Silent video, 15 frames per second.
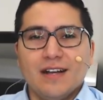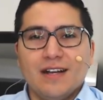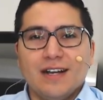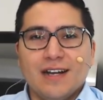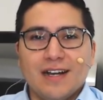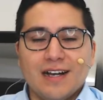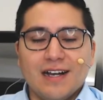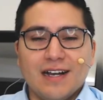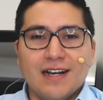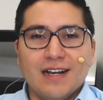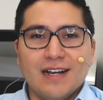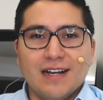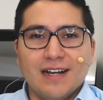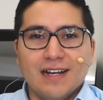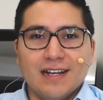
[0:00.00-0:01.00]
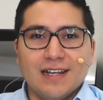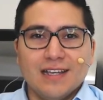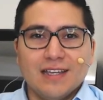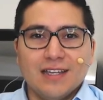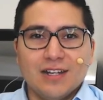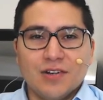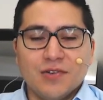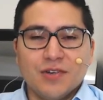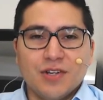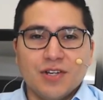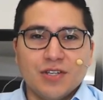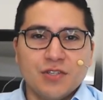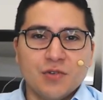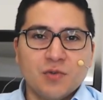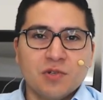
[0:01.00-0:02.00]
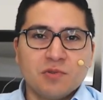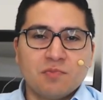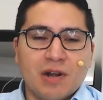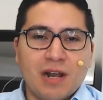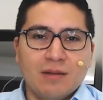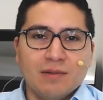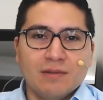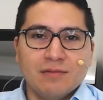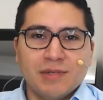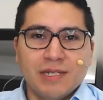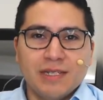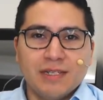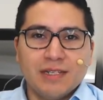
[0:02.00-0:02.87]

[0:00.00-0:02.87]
Uh, you know, you would probably